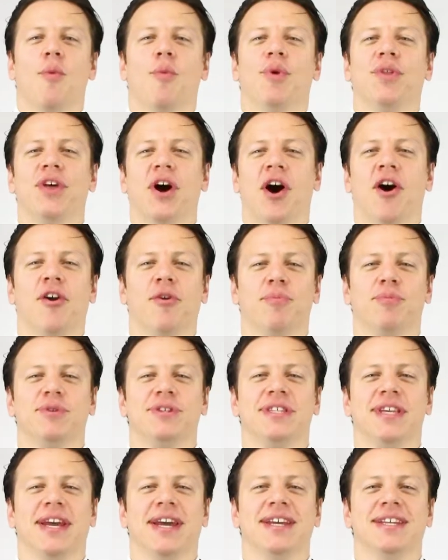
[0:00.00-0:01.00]
with
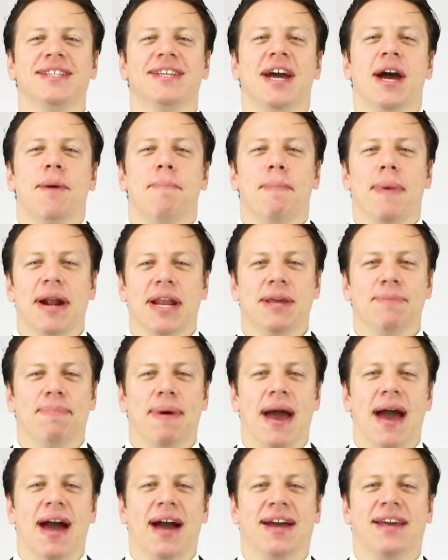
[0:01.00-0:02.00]
100%
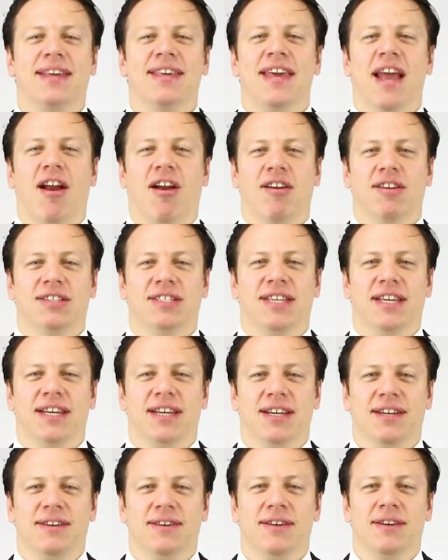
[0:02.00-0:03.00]
money-back
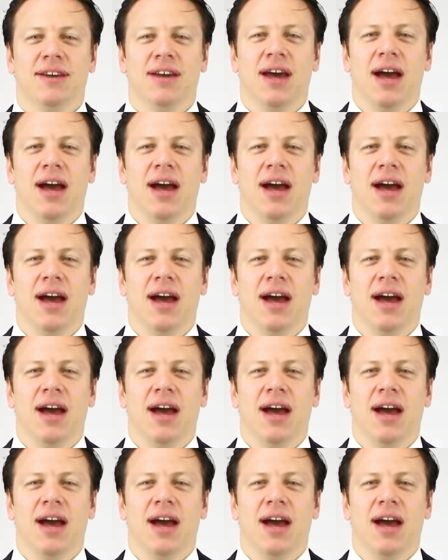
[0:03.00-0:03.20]
guarantee.